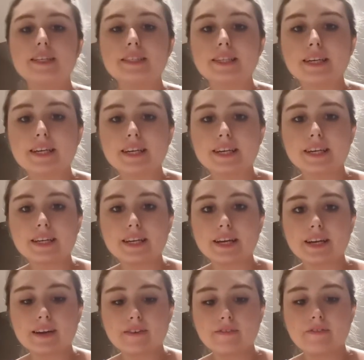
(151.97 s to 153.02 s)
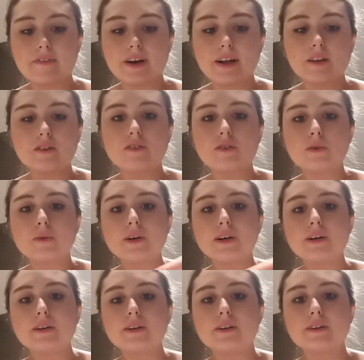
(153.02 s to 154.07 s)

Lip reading: See, you can like velcro it